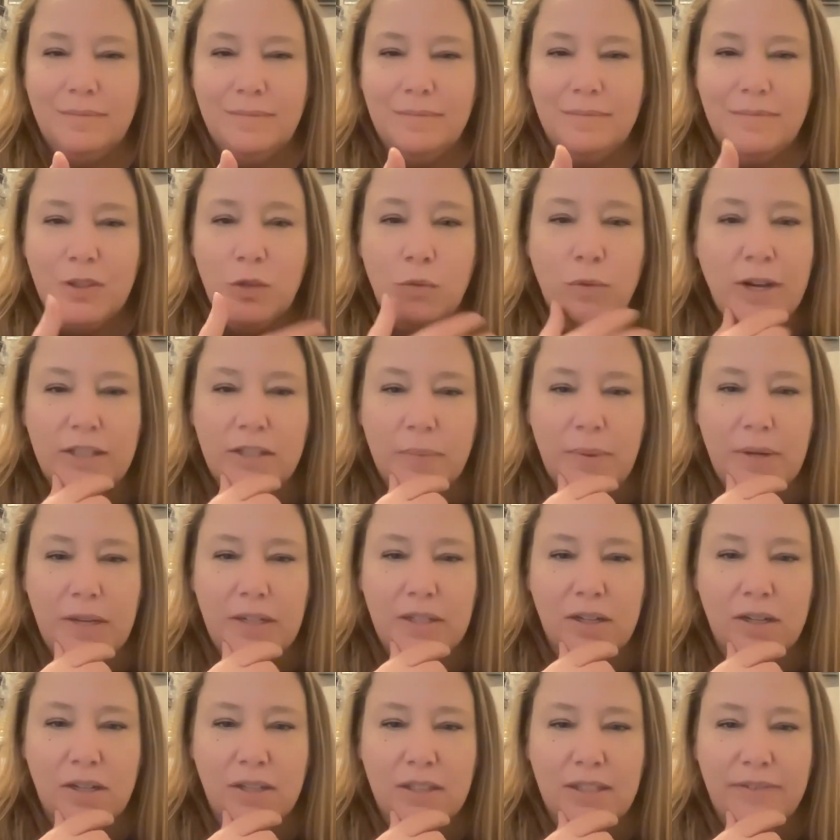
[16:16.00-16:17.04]
the recipes
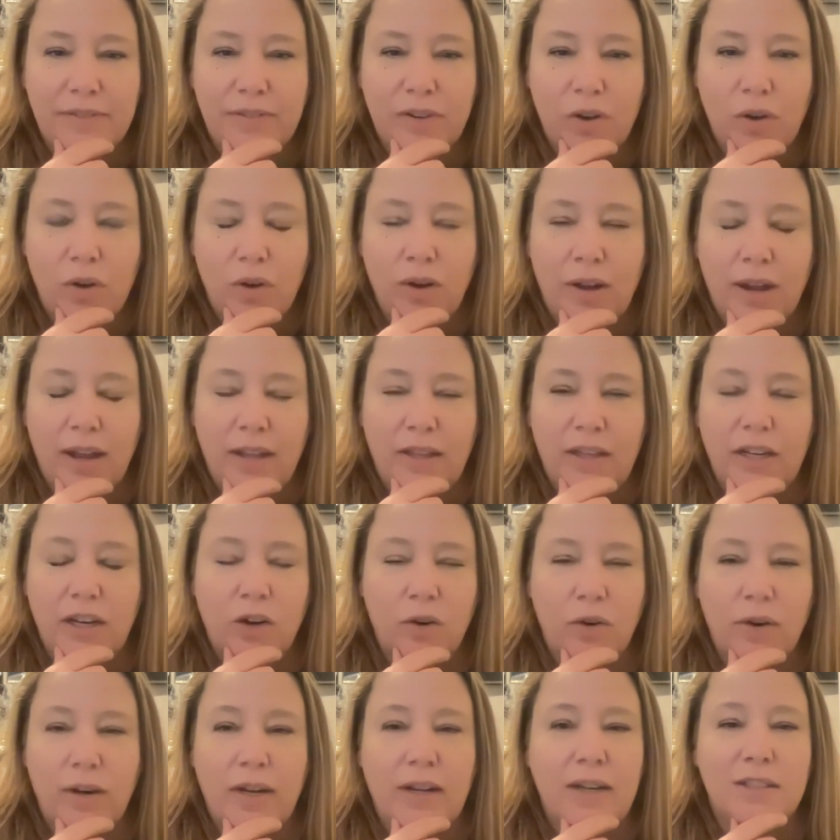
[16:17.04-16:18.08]
aren't difficult and the
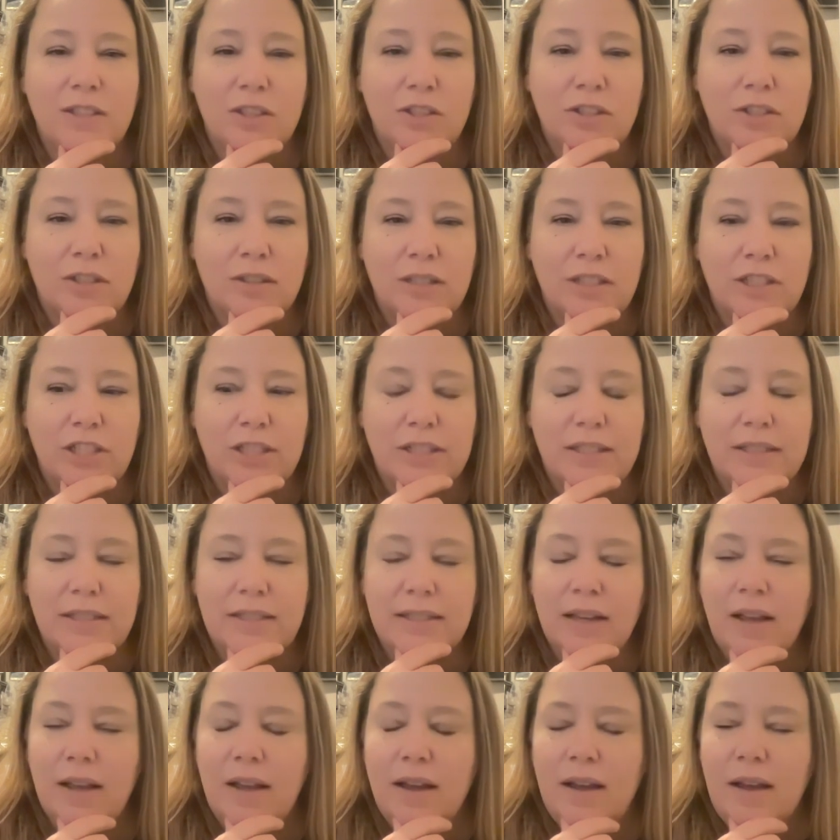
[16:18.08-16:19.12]
ingredients are delicious.
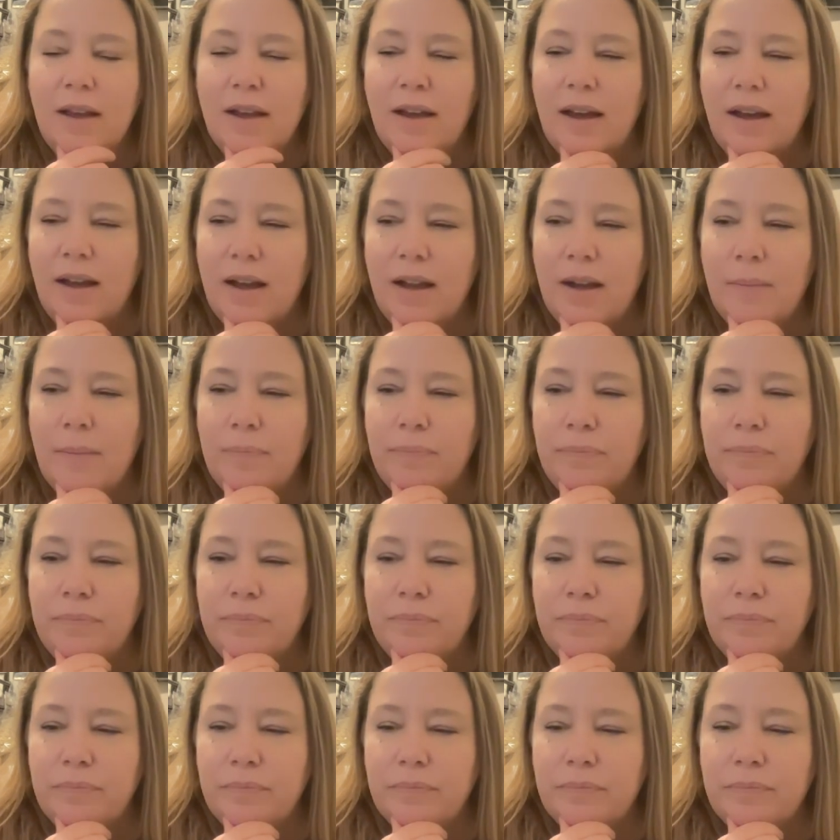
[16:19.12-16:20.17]

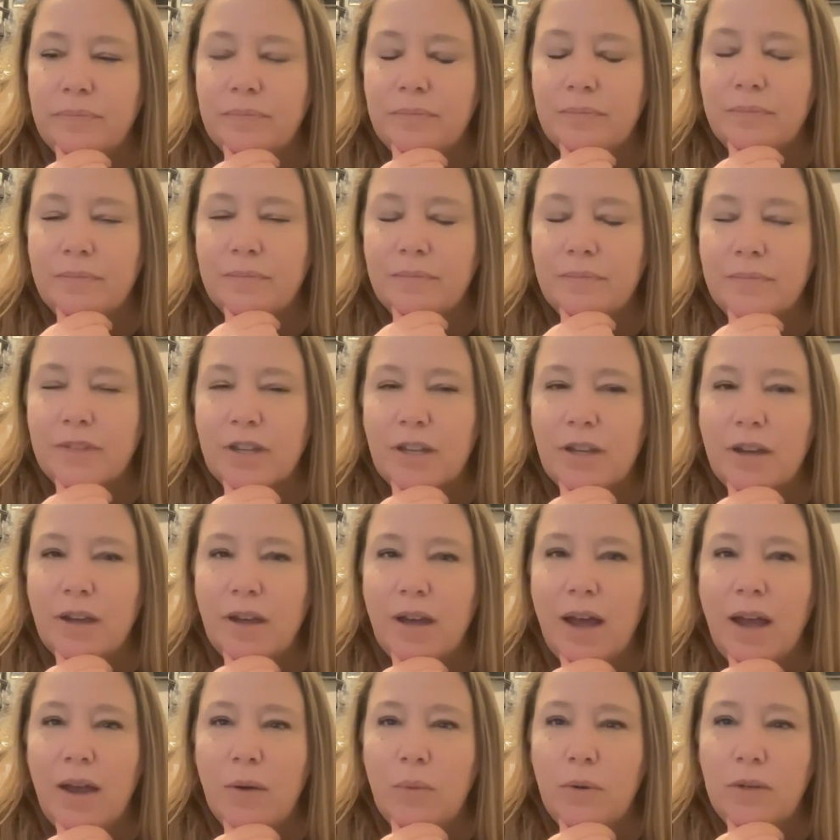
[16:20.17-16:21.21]

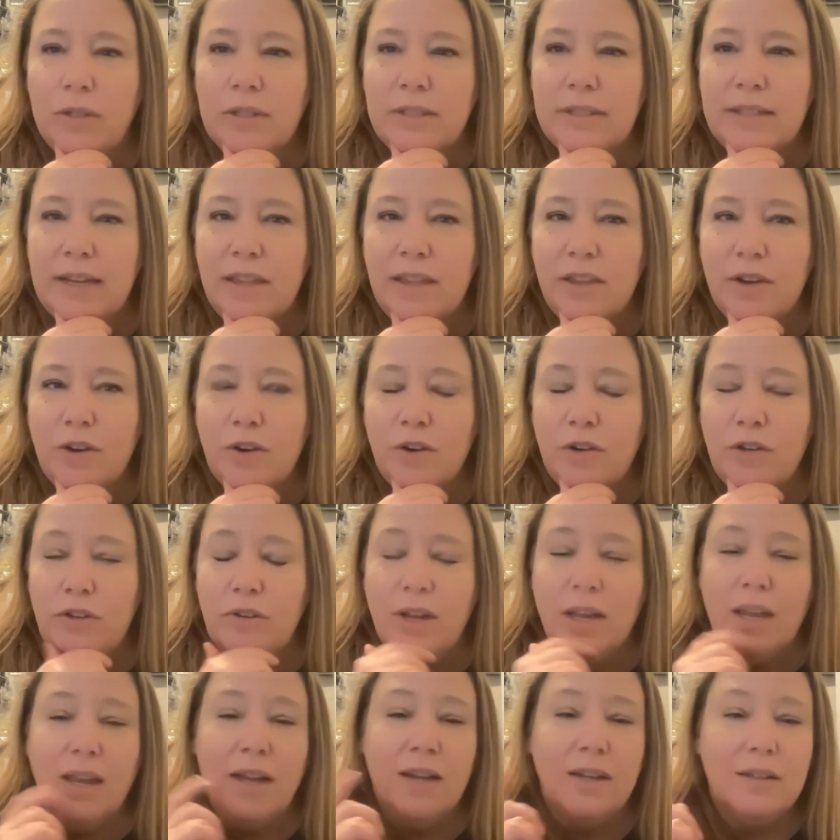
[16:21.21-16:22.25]
I will say though, you
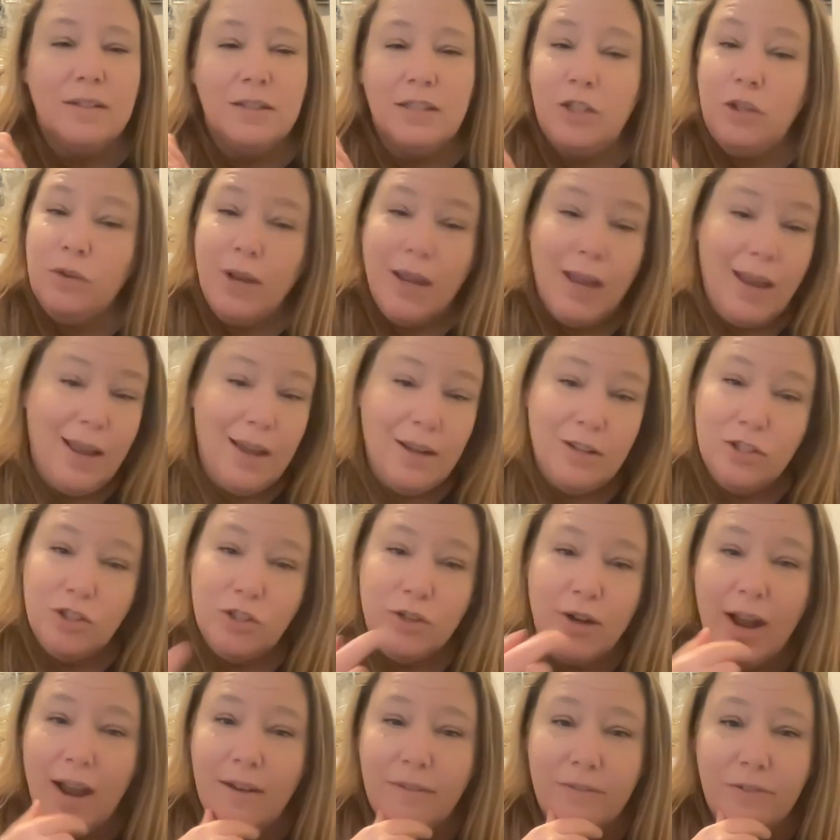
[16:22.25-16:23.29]
can't
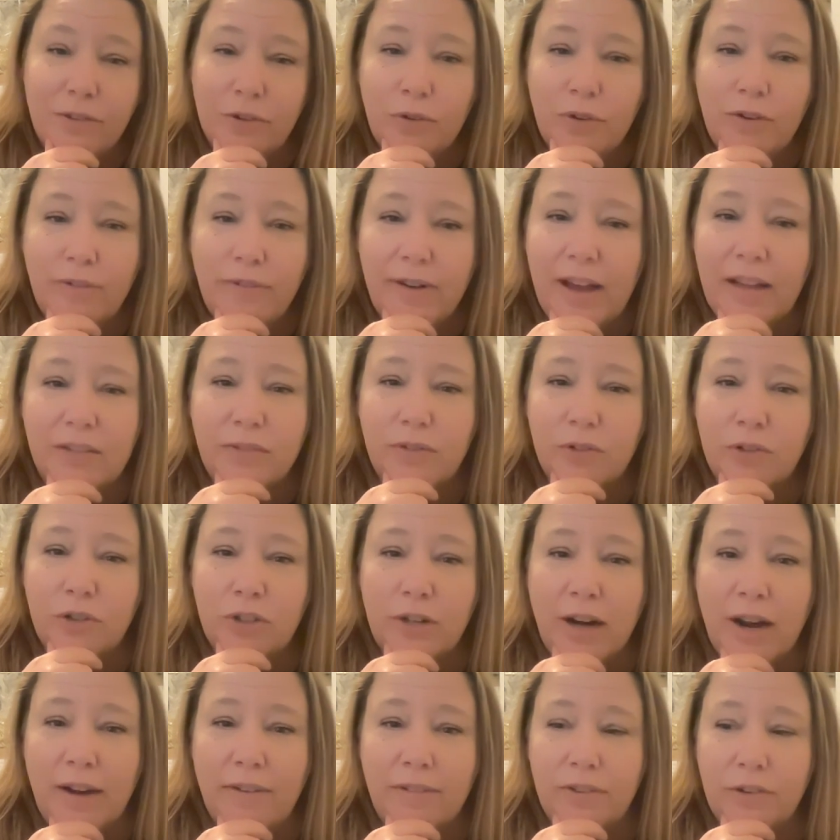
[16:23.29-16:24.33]
drive through a fast food
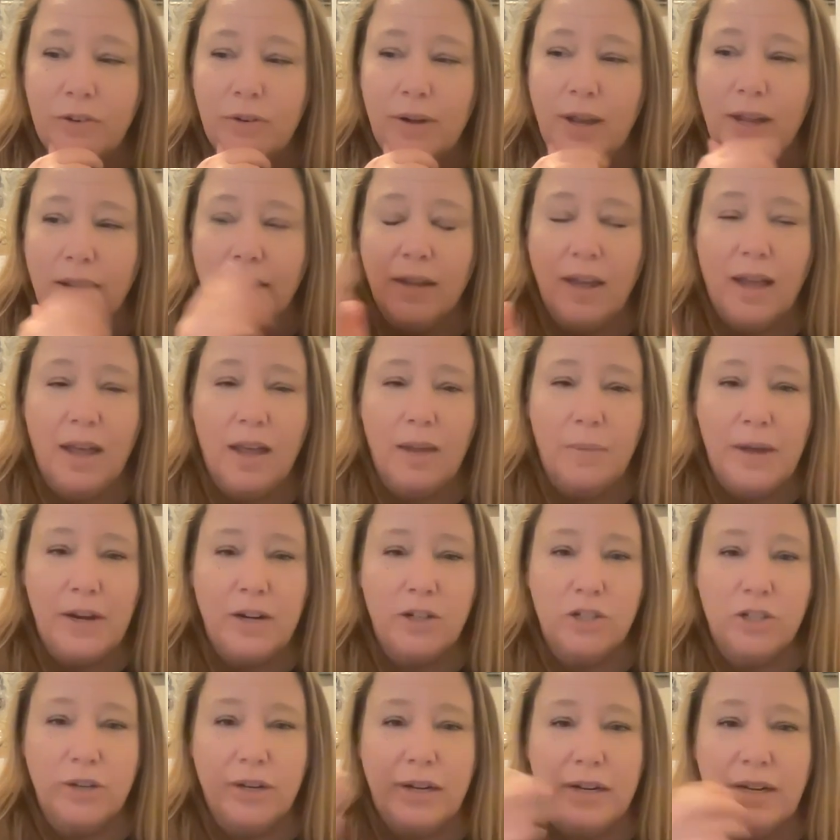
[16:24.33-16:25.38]
drive-through and get
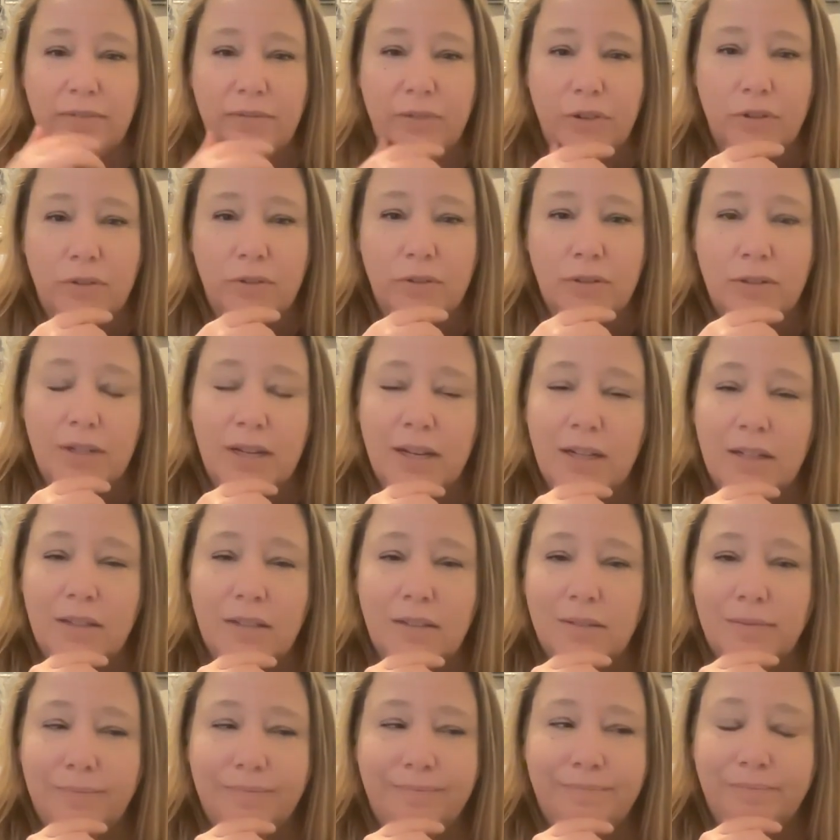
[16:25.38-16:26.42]
Mediterranean food.
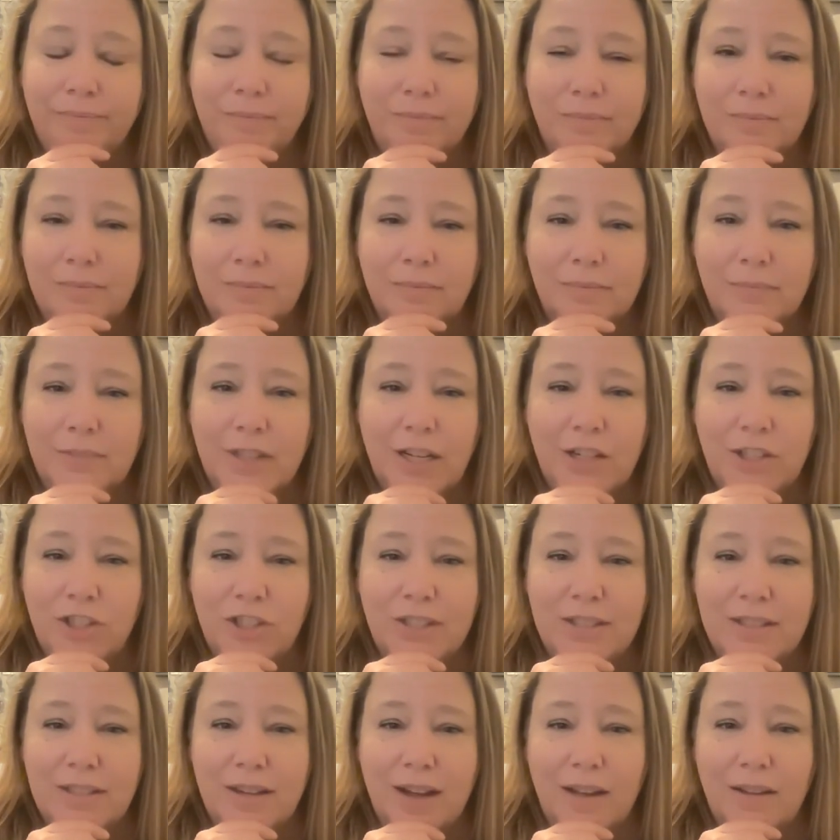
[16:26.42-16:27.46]
That's
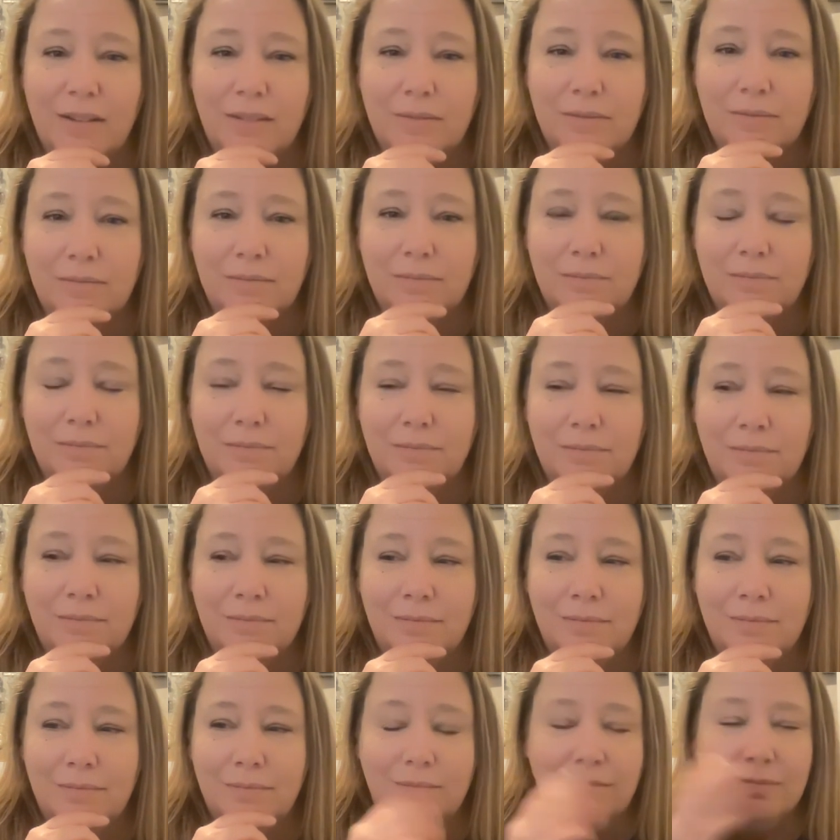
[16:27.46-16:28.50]
just not
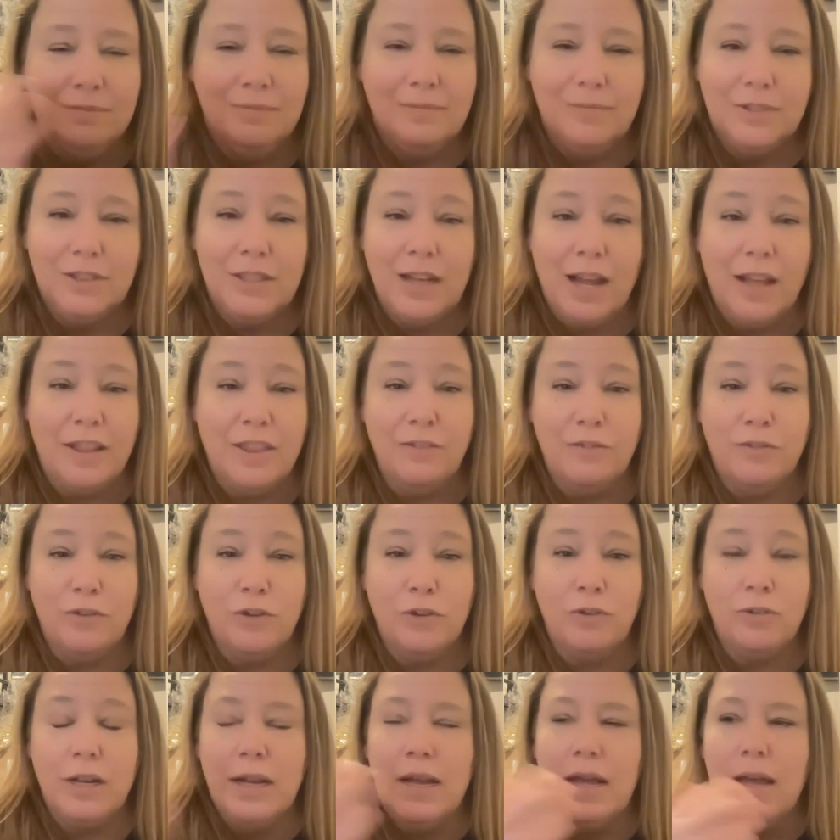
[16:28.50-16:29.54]
the
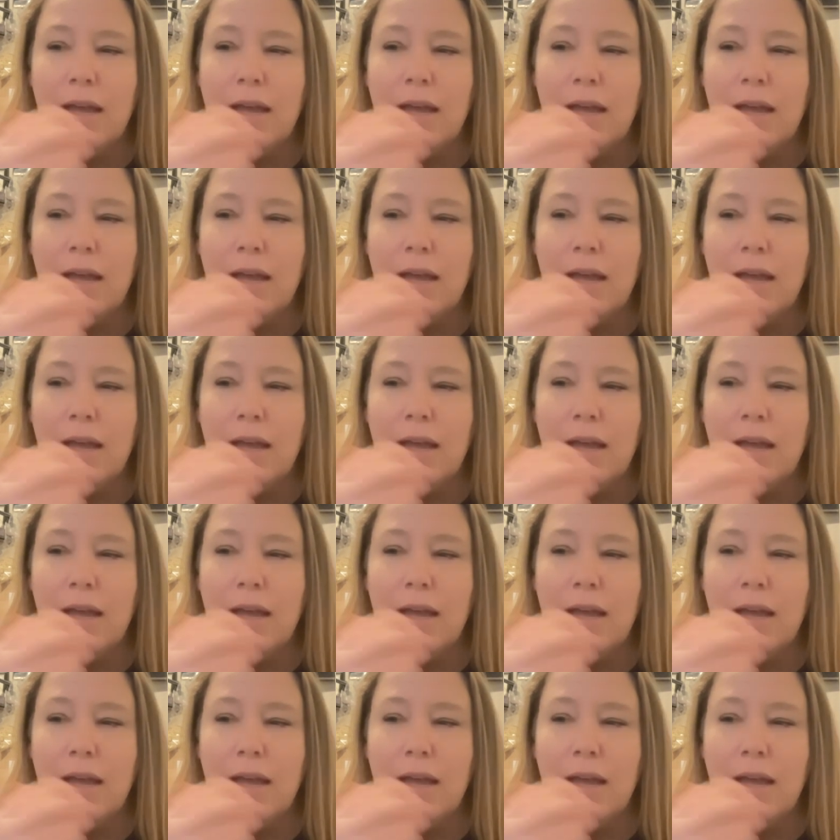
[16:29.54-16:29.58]
food.